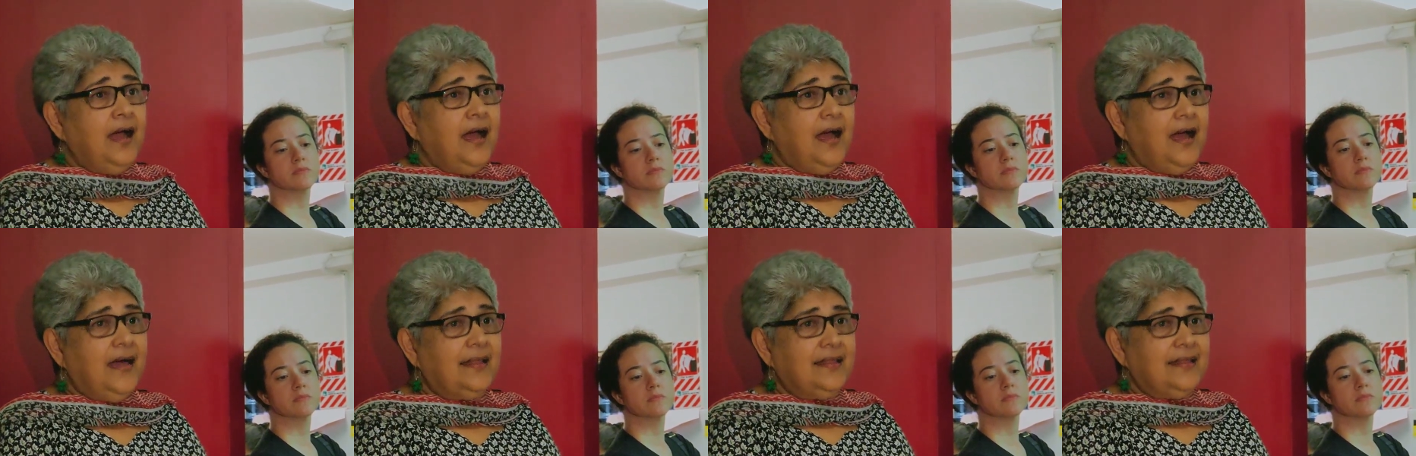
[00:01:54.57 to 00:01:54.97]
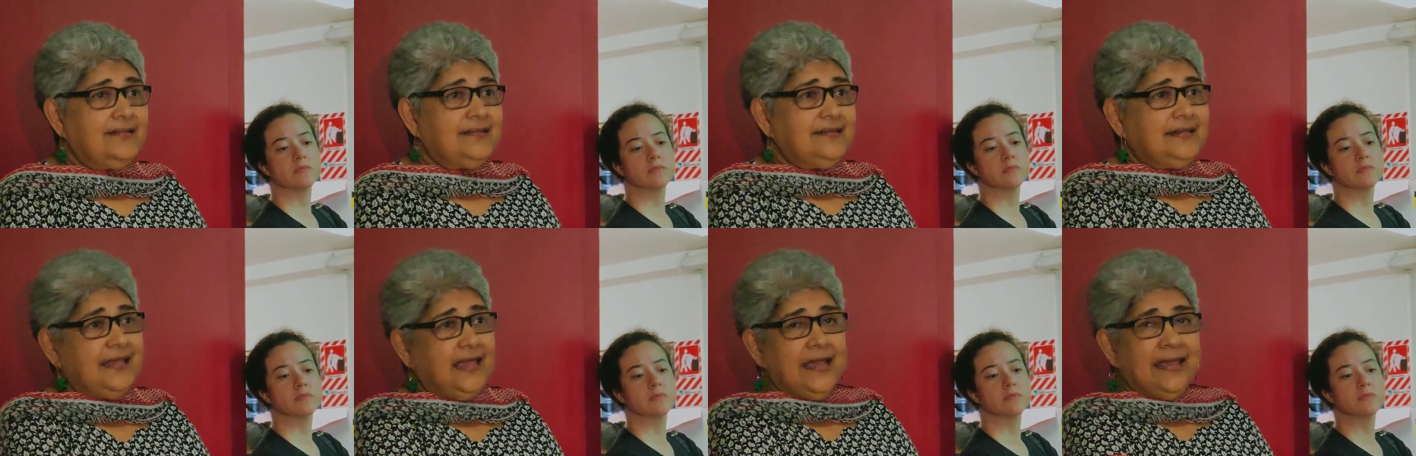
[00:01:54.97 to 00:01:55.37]
Speaker 1: Uh,
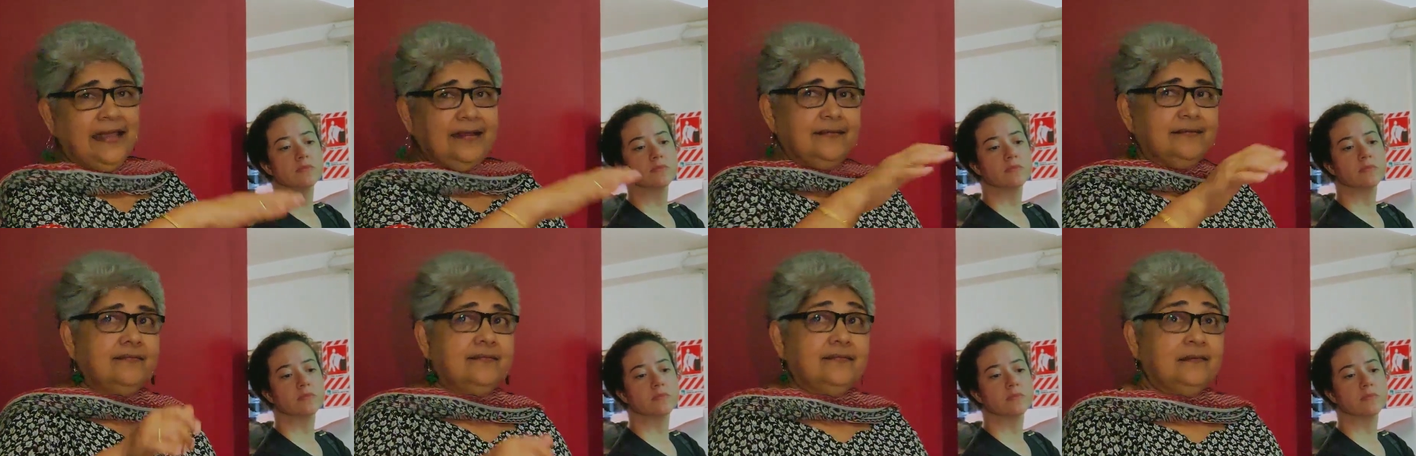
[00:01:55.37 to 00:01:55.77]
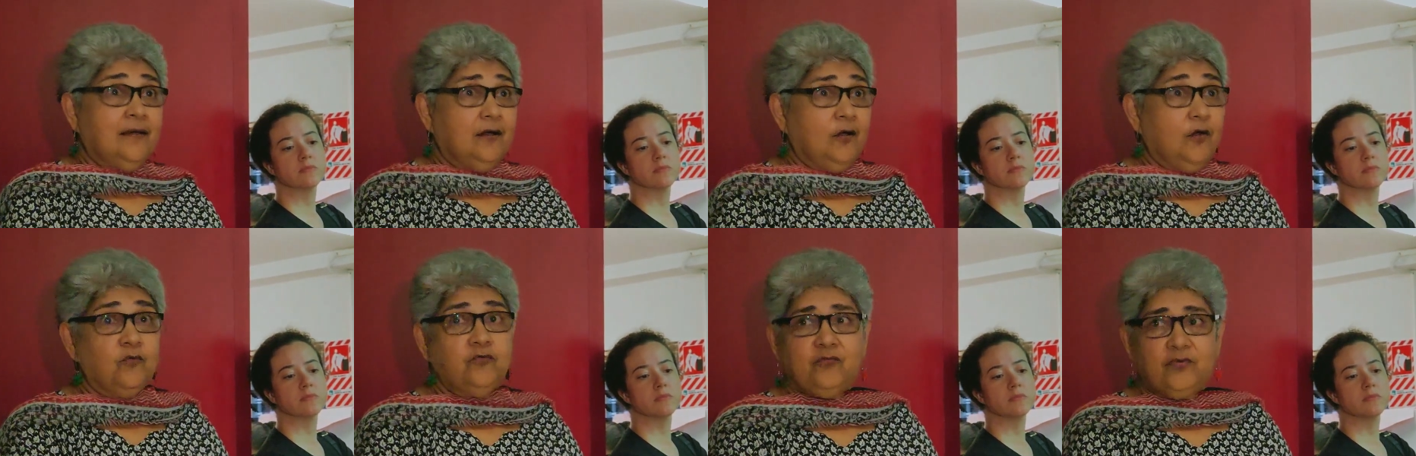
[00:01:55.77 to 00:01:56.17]
this year is
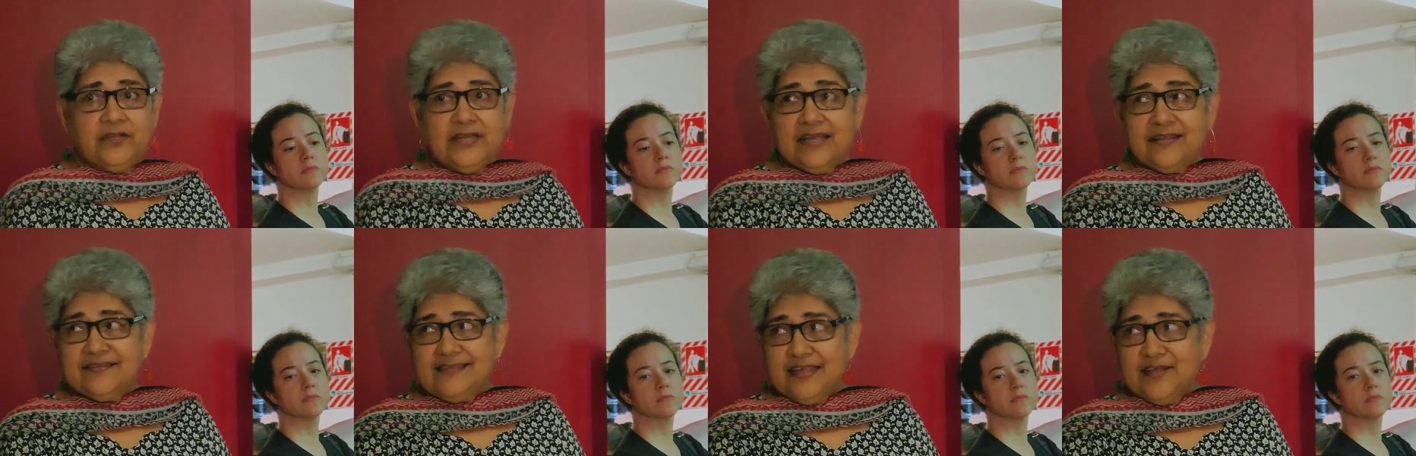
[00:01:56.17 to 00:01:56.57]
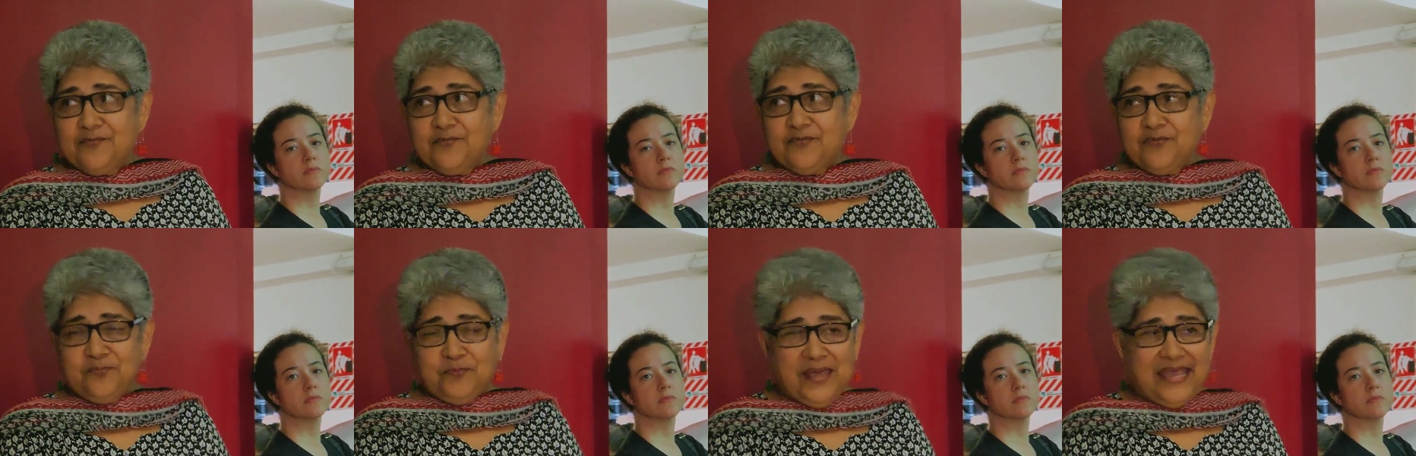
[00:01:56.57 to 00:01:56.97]
hopefully a safe
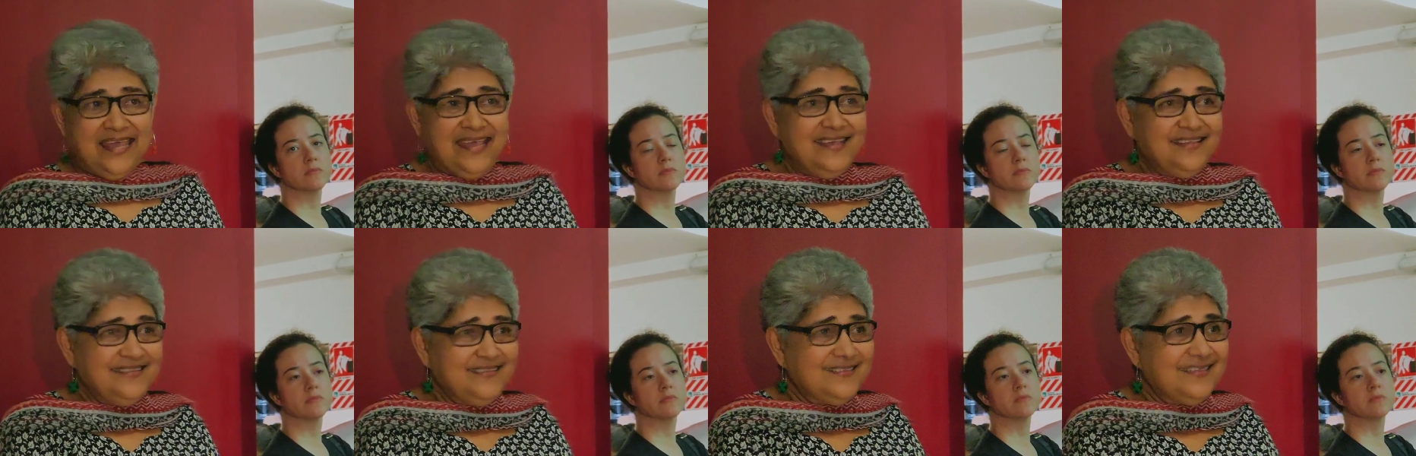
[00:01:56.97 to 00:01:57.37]
space.